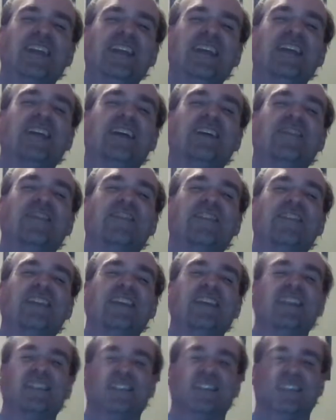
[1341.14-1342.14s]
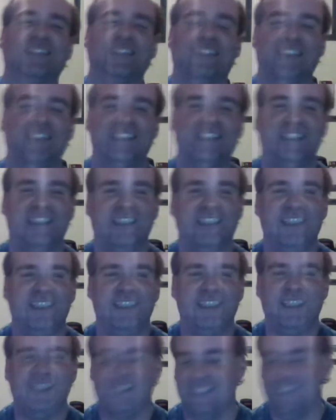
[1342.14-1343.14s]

can't be bad, can it?